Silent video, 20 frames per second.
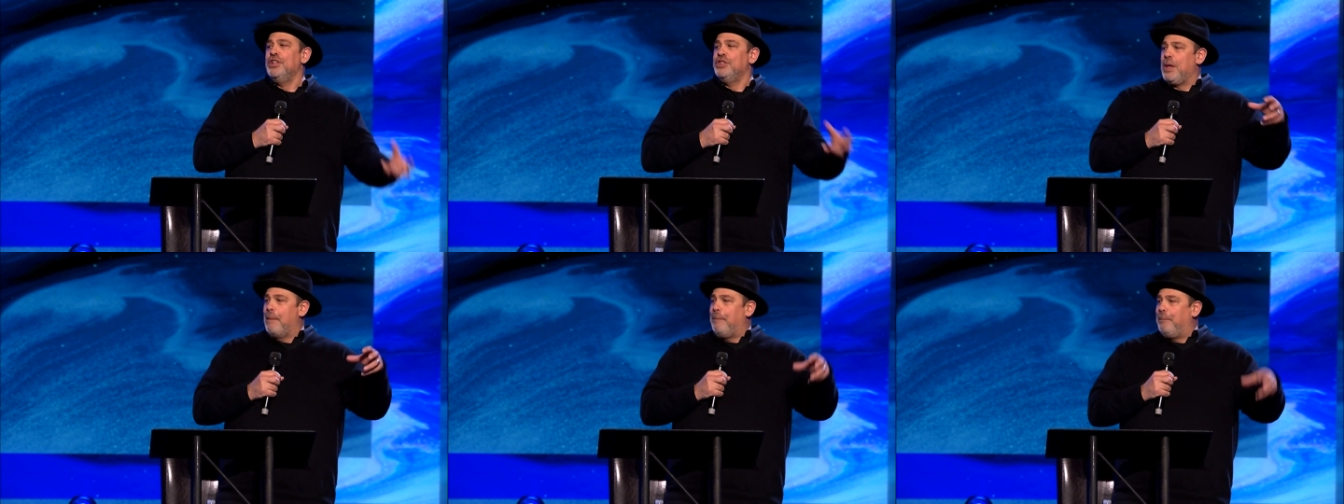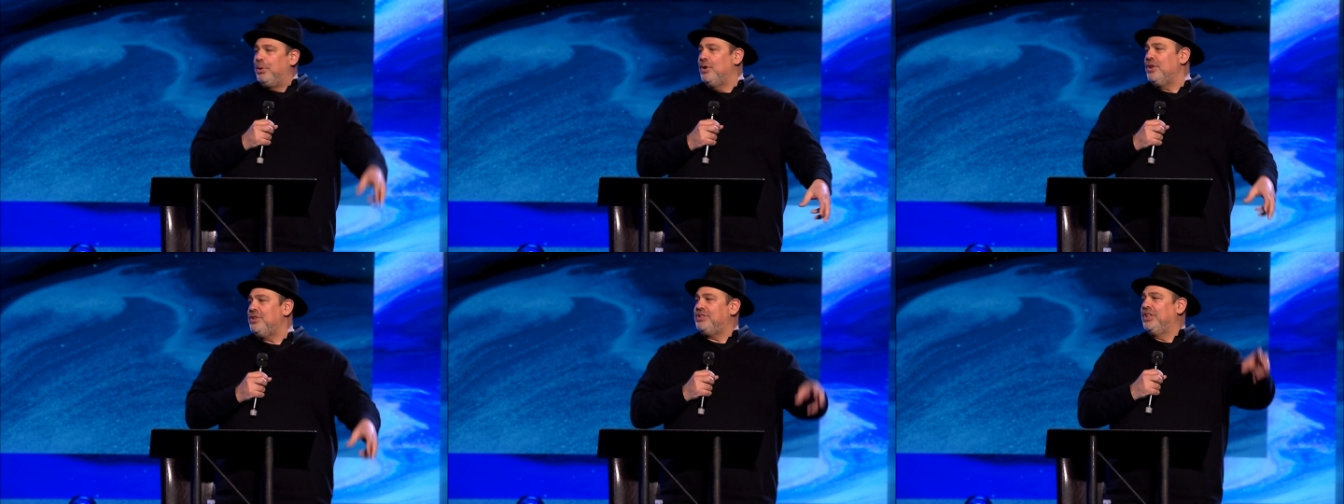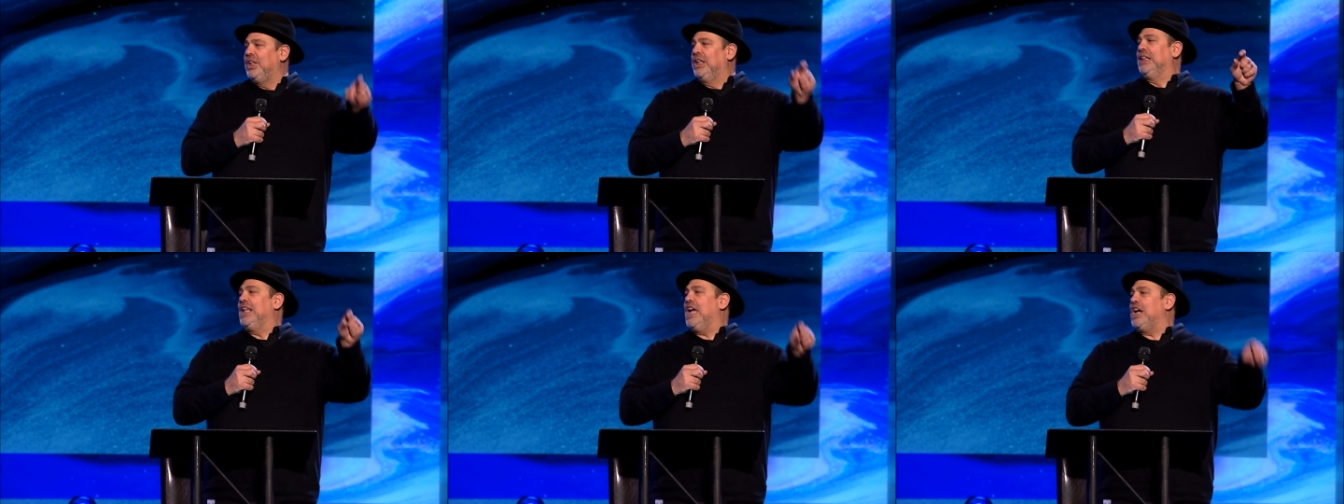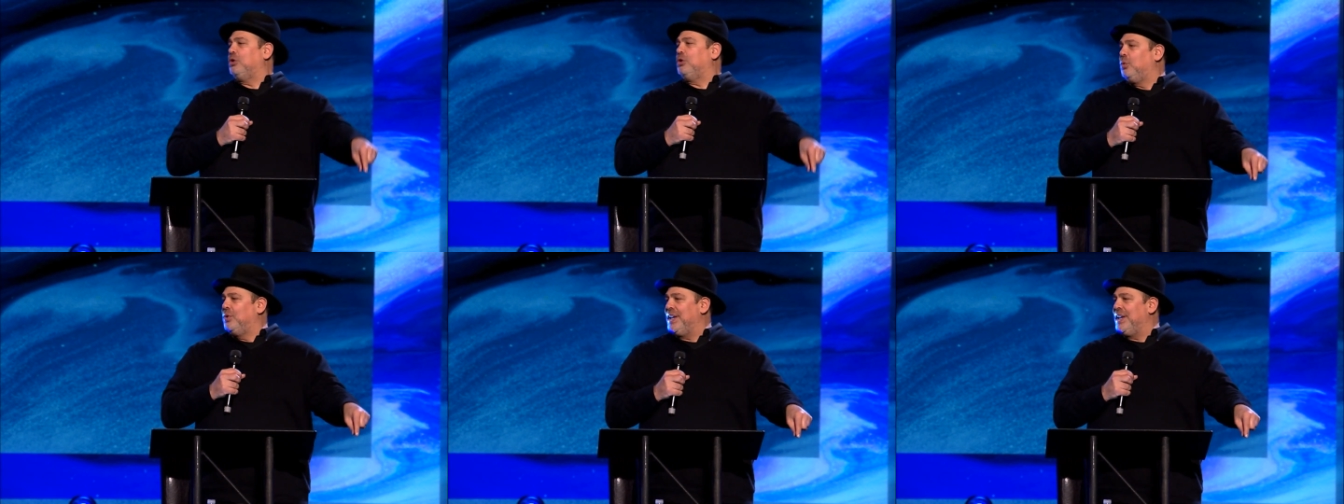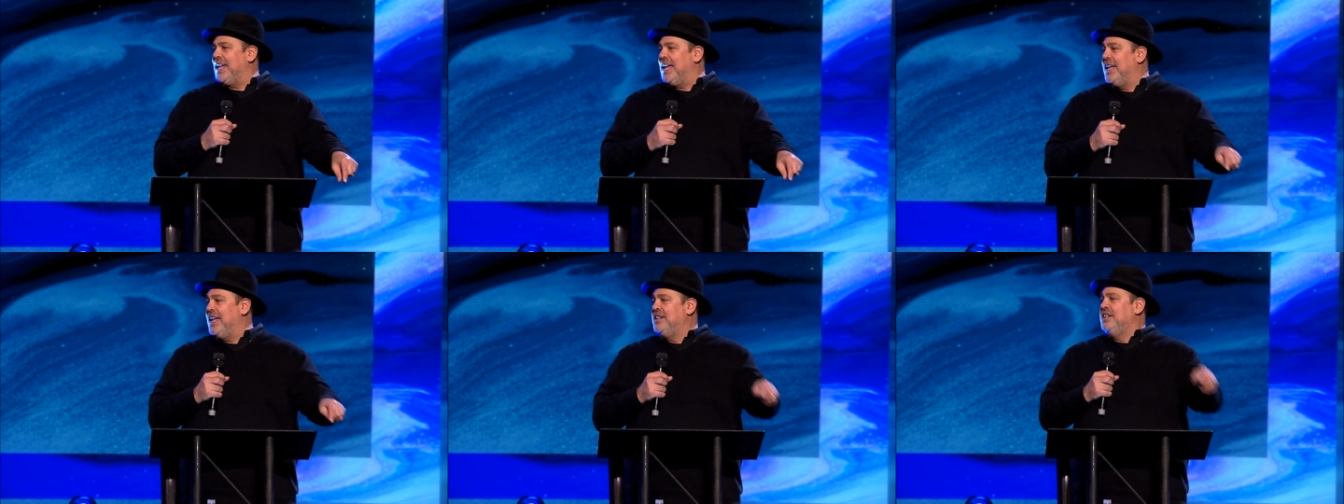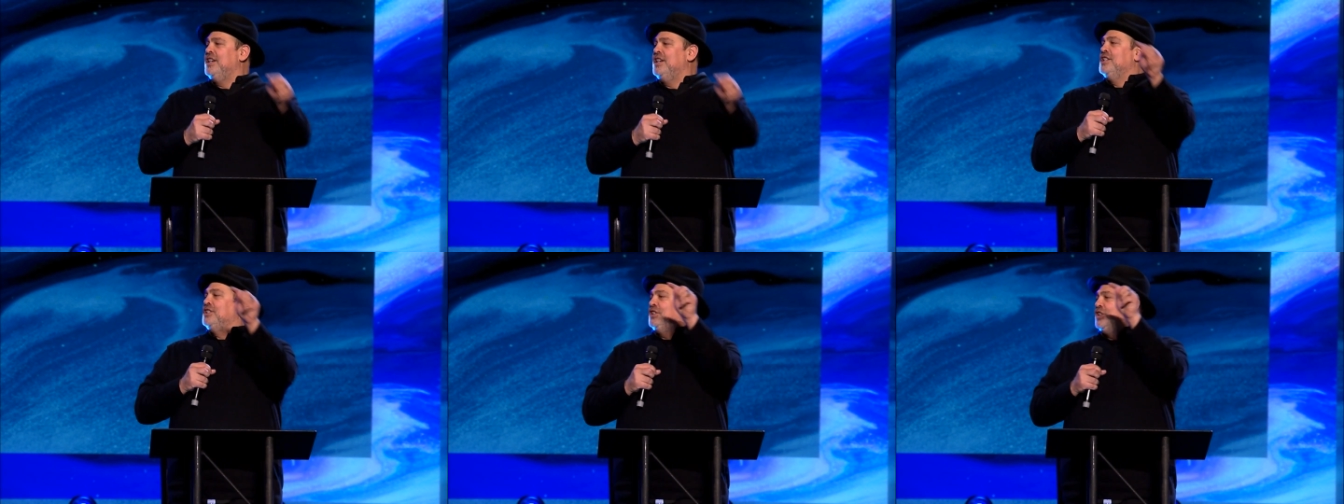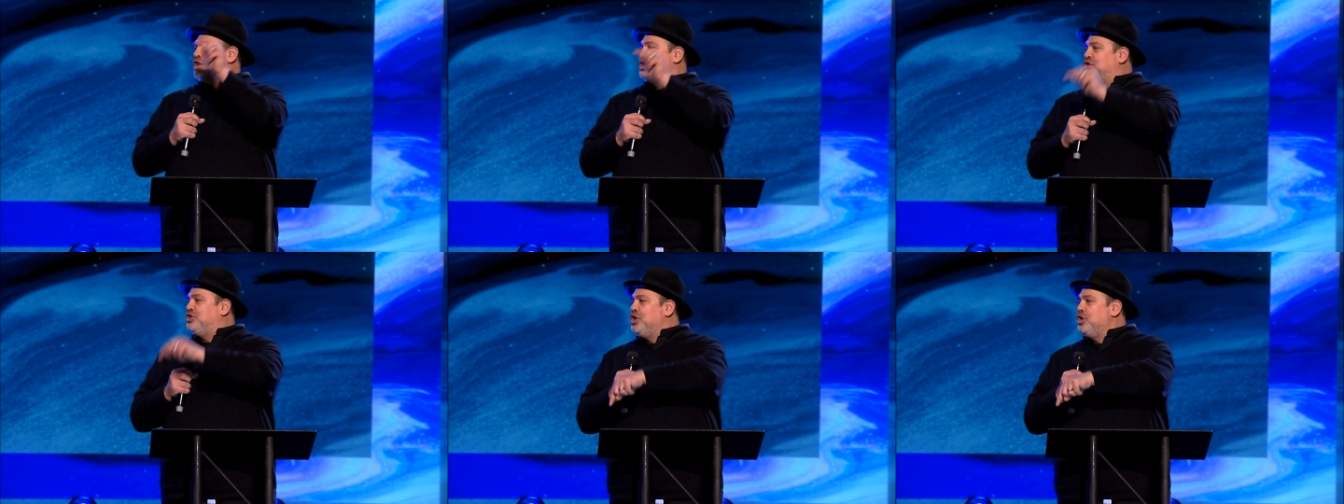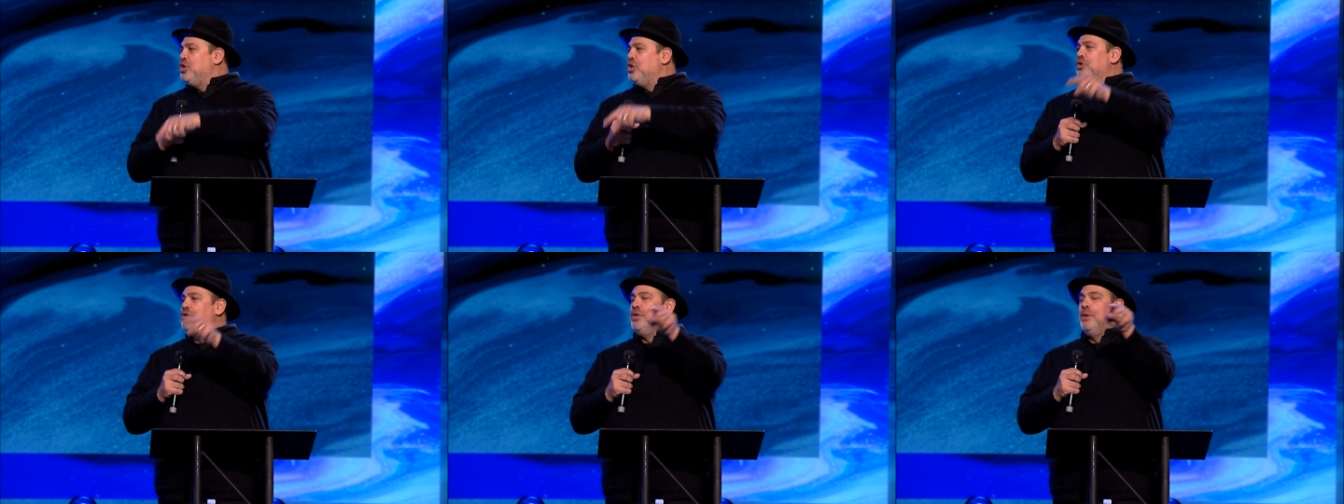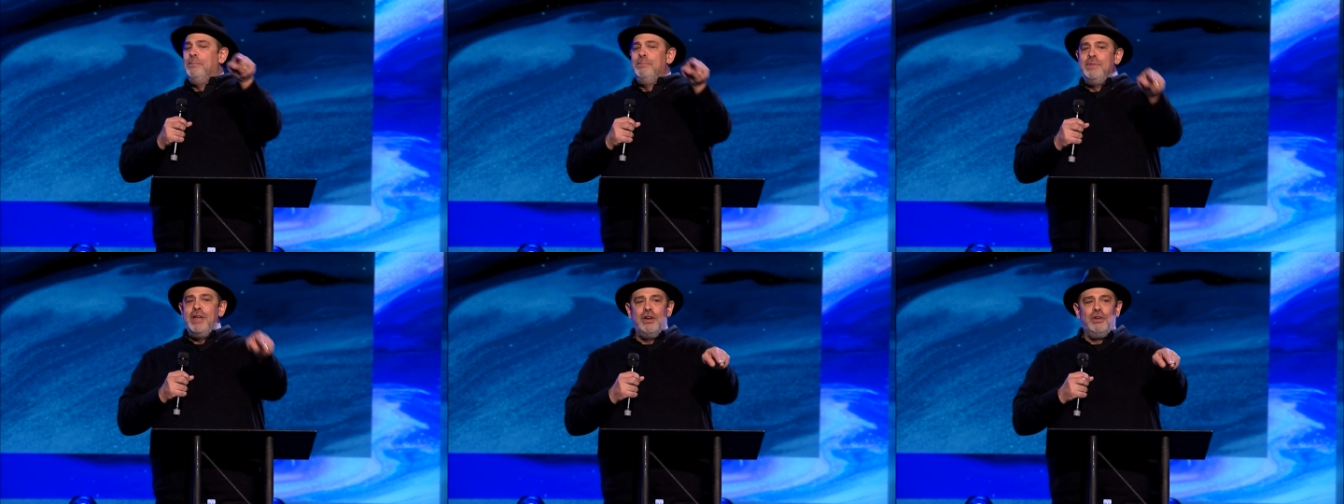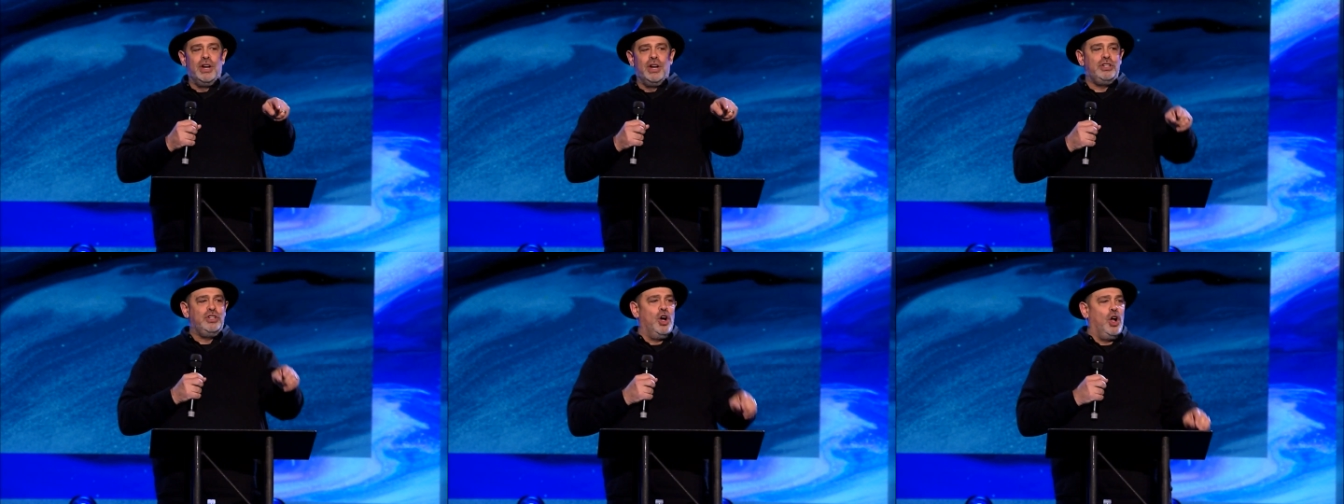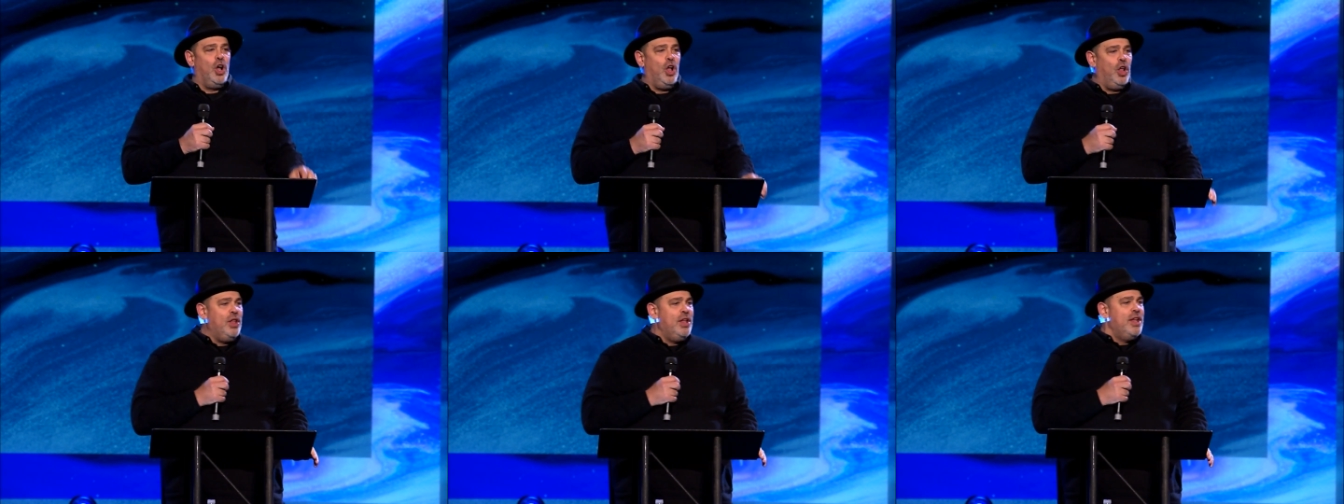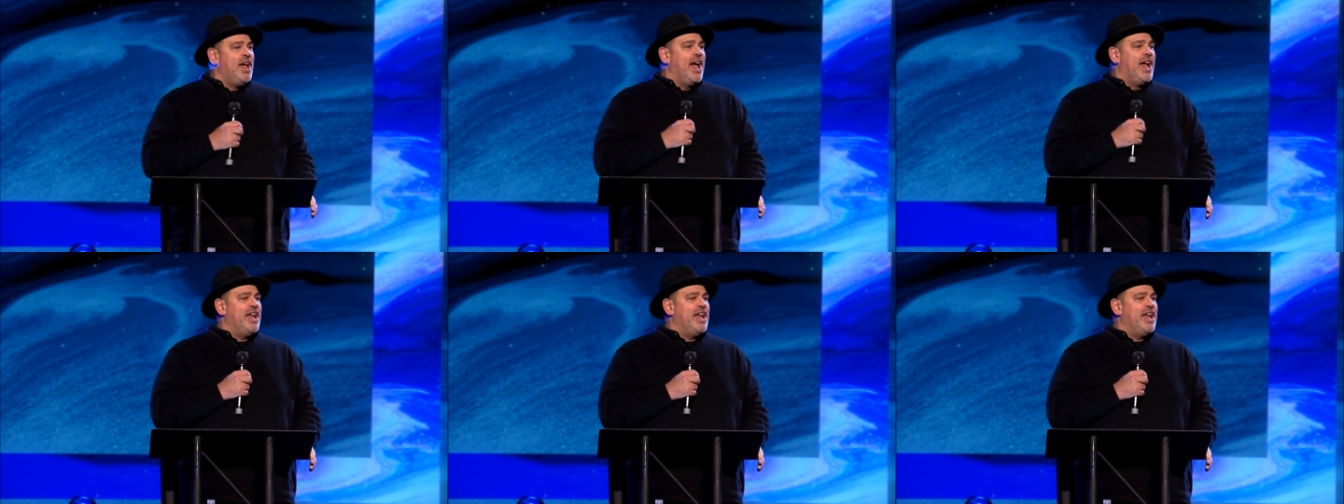to put the liquid in to do the miracle.